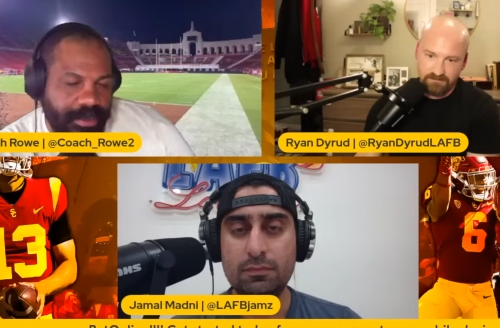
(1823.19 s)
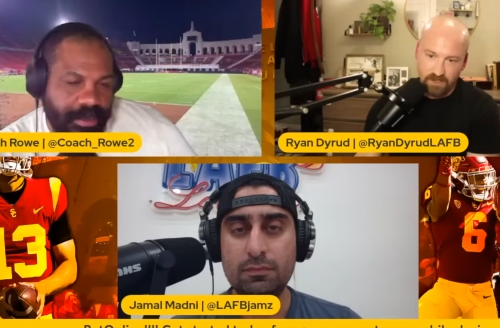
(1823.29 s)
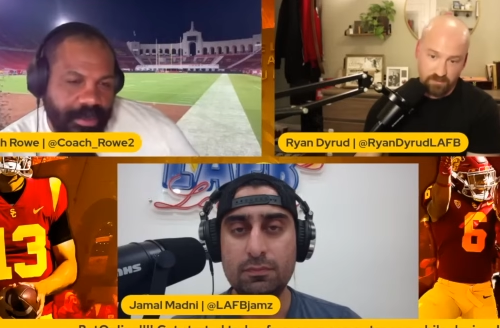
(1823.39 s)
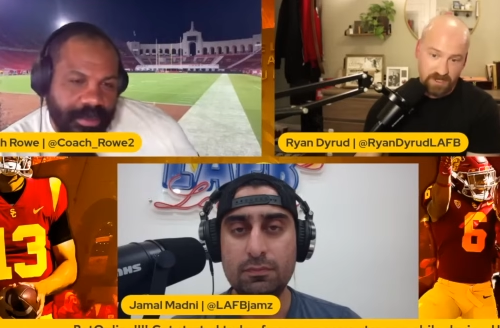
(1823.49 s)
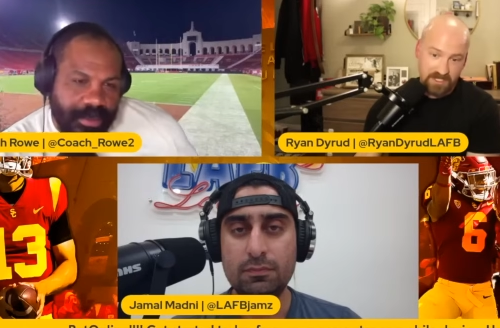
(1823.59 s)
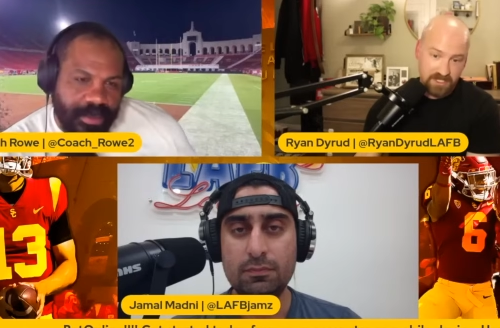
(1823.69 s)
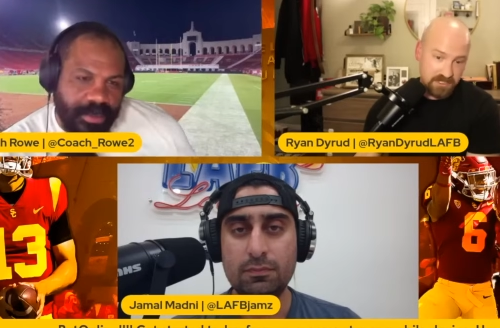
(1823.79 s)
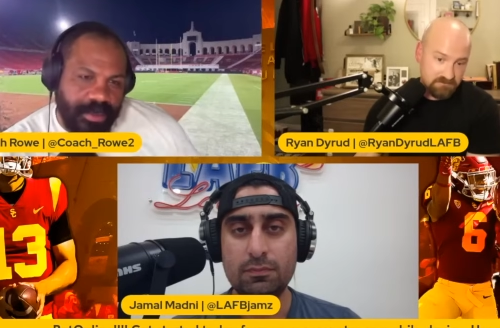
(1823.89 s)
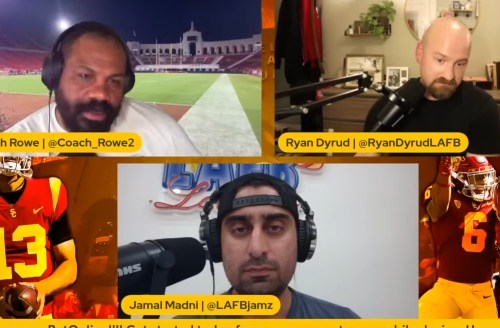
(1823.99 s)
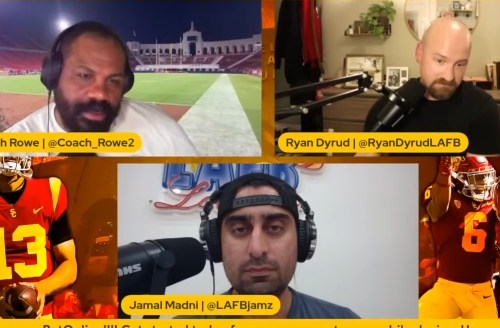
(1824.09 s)
Speaker 1: a
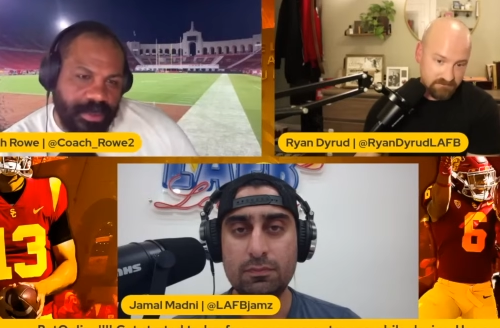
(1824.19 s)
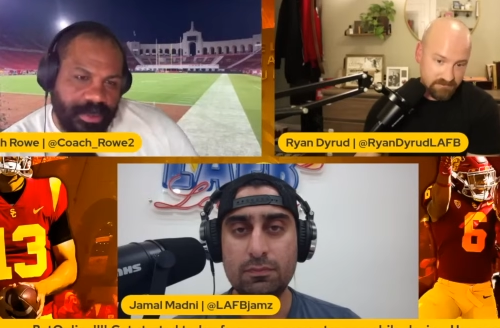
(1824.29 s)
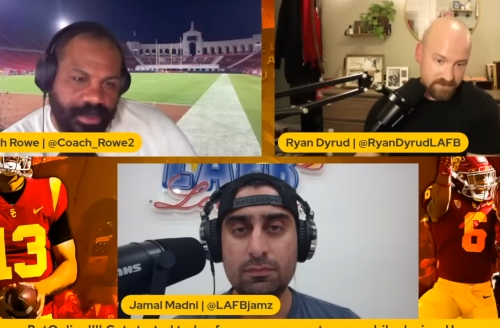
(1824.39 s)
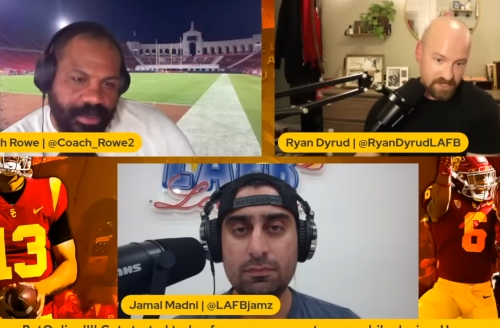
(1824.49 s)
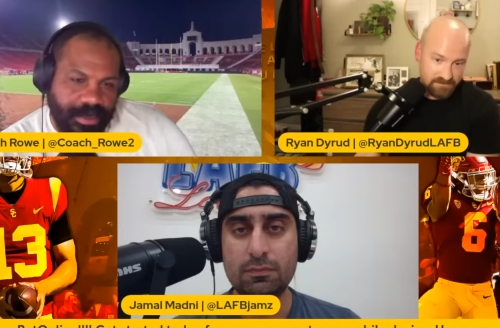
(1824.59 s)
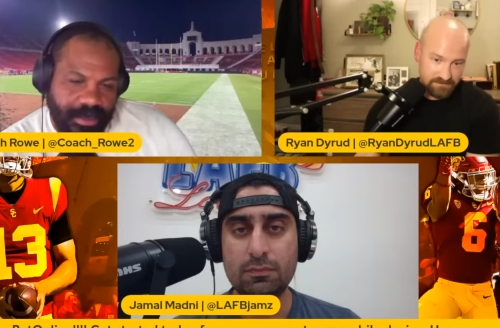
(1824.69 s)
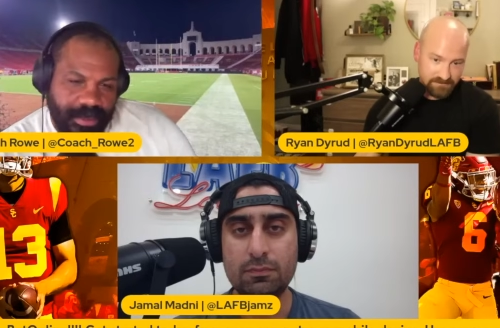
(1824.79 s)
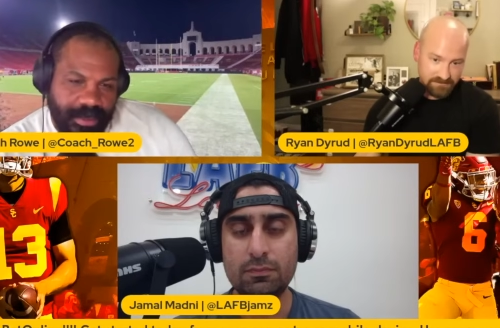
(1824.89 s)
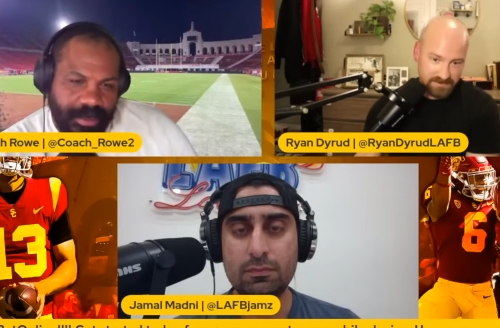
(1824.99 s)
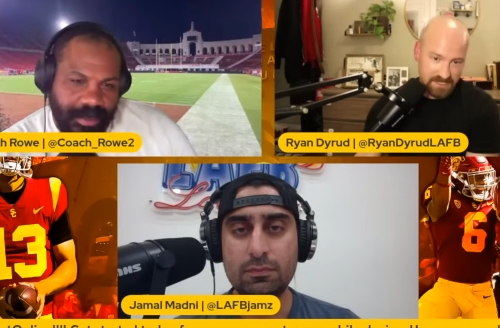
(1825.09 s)
risk, you know,
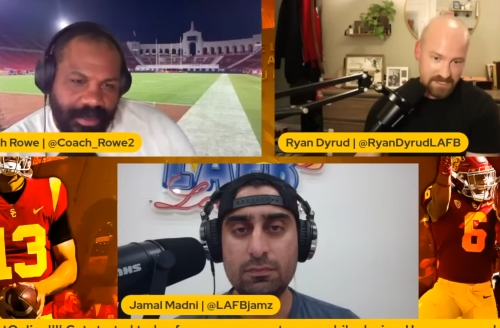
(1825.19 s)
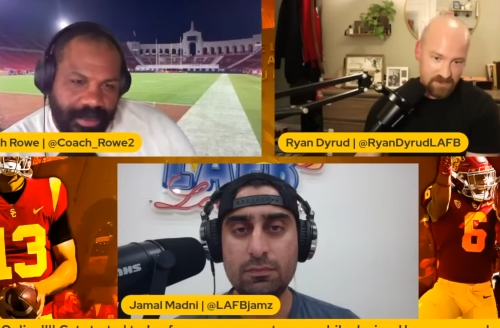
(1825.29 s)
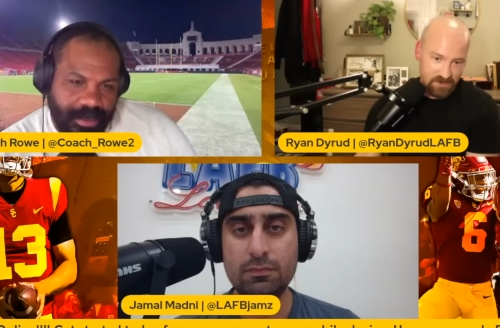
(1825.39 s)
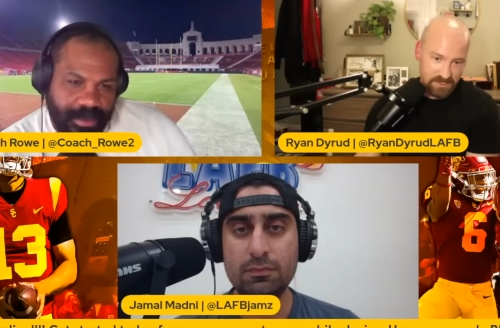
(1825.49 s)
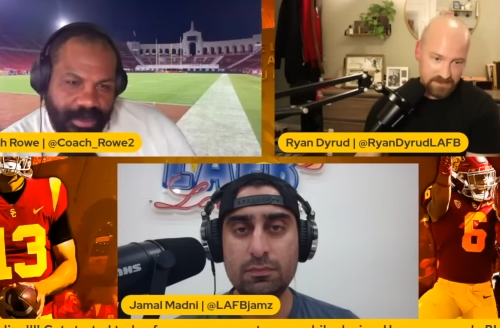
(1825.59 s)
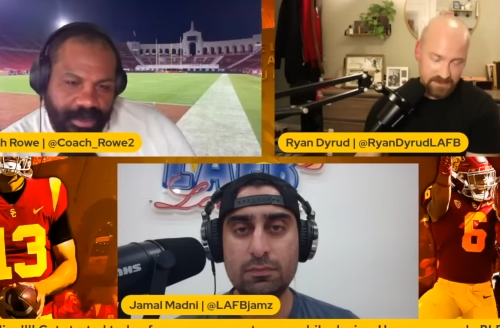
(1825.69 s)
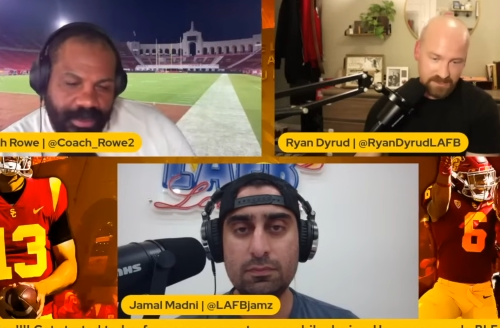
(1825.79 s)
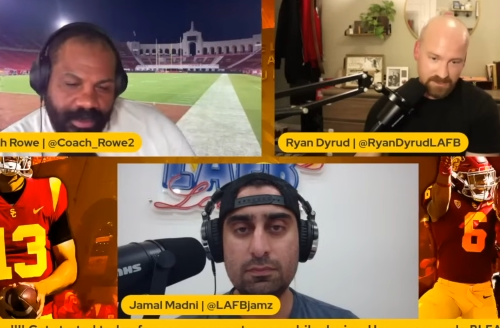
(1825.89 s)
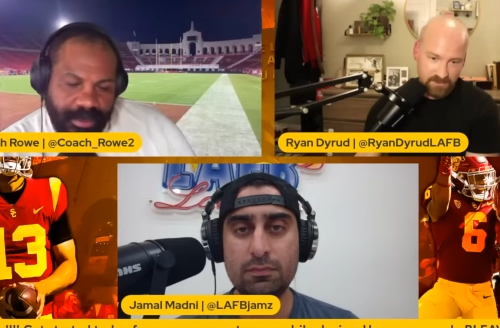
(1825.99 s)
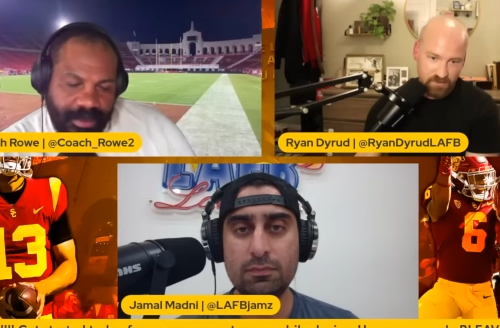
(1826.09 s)
tying all
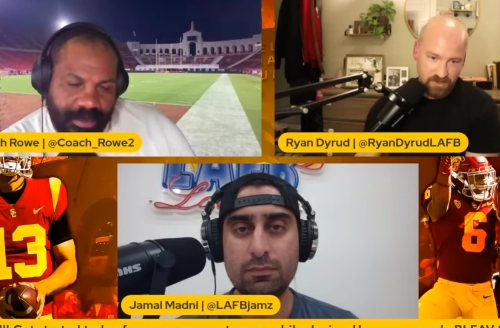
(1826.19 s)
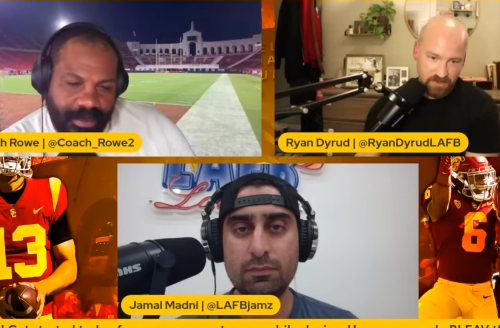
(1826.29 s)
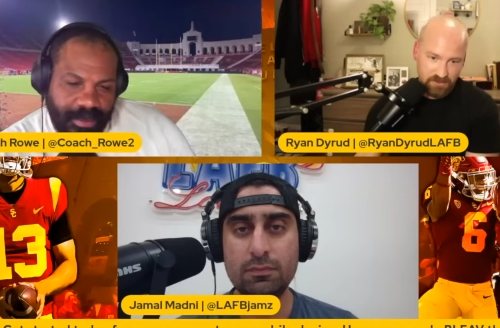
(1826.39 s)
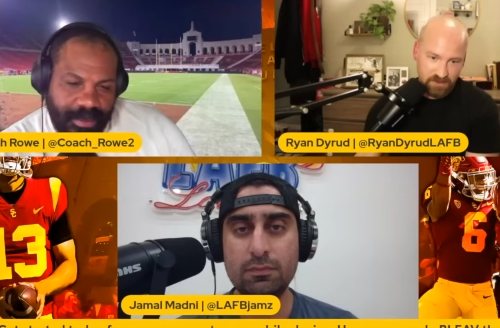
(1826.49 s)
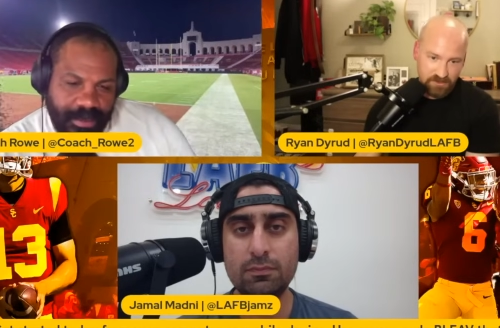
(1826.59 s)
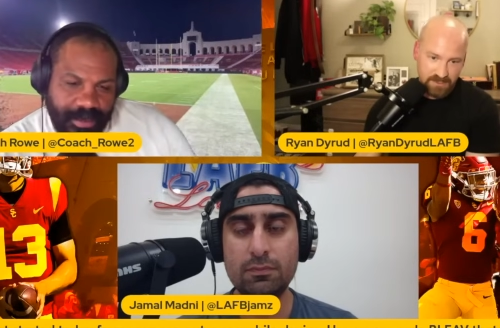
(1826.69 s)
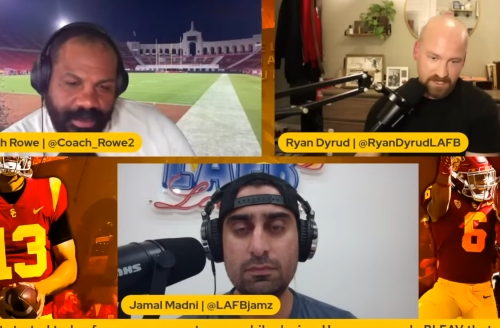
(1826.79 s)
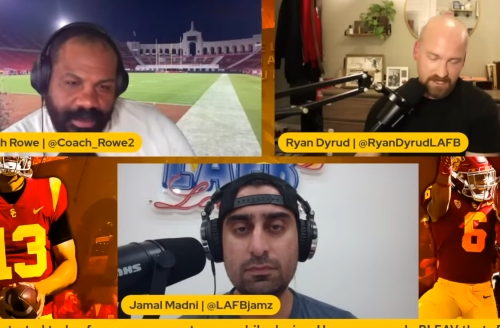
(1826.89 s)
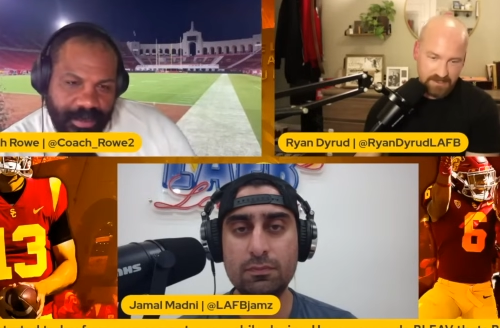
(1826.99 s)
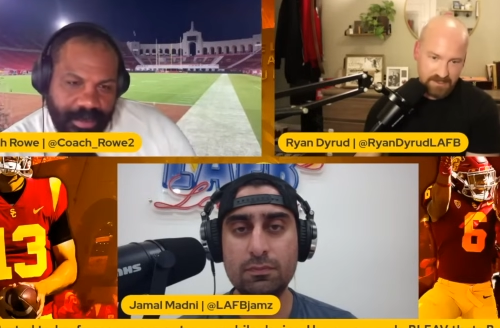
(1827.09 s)
into to one recruit and
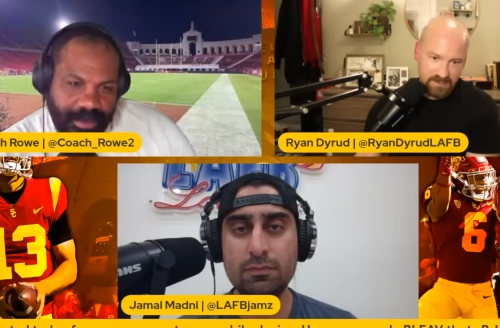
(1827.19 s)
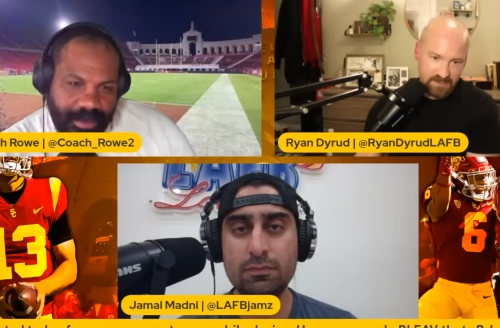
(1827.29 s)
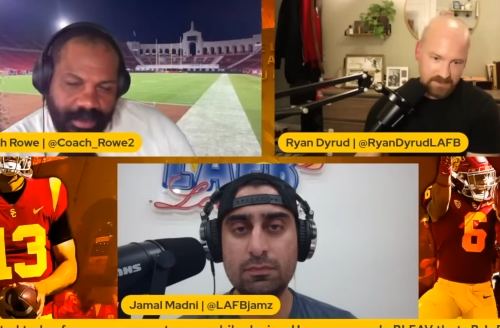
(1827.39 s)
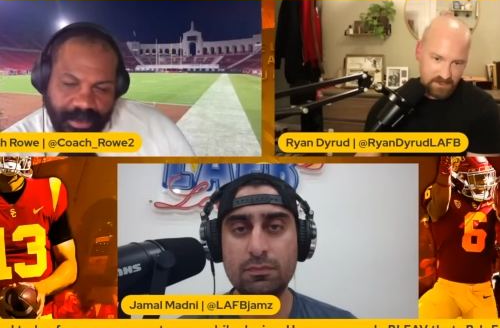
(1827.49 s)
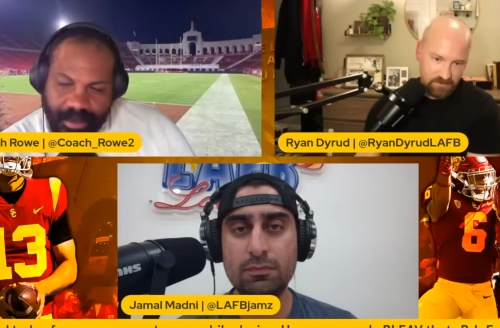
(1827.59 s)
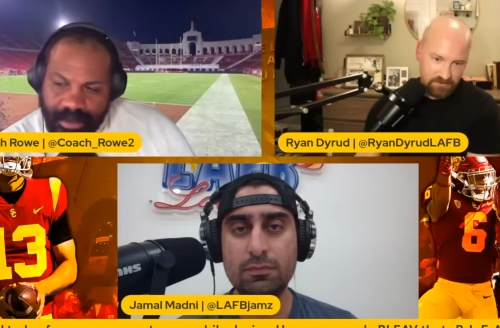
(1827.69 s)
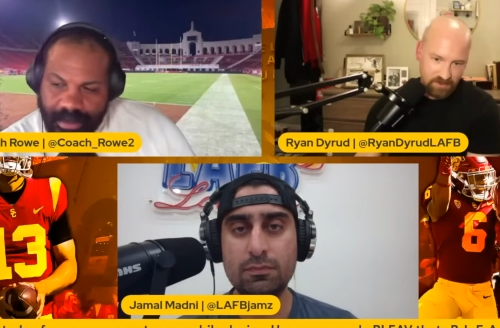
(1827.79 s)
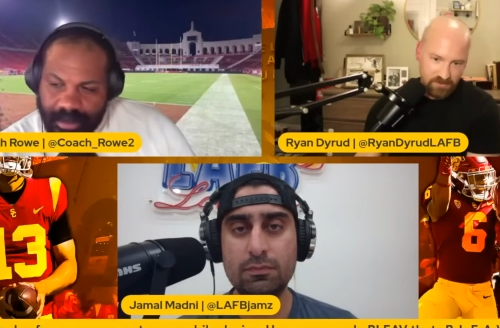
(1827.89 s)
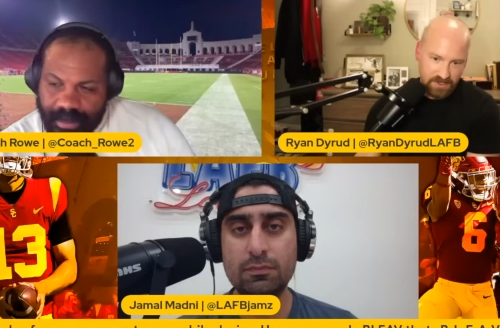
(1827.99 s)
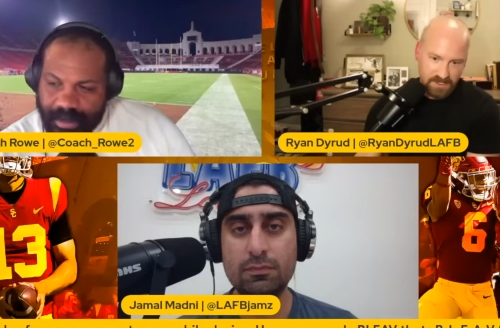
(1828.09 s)
not, you know,
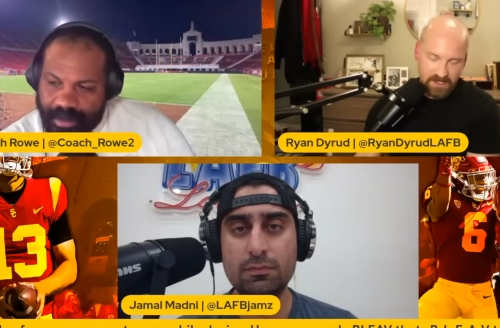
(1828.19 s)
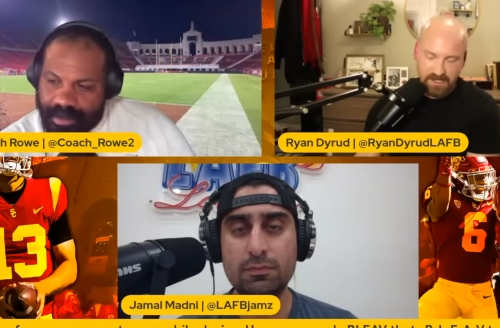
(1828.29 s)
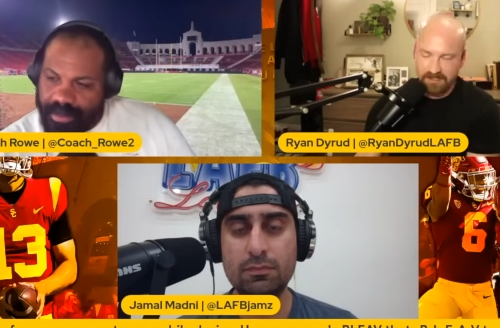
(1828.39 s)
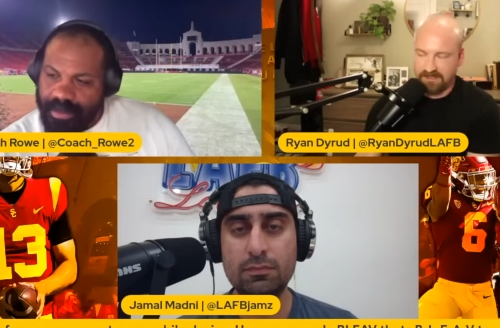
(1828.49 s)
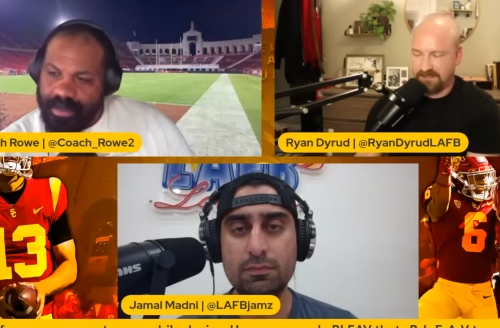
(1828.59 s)
throwing, uh,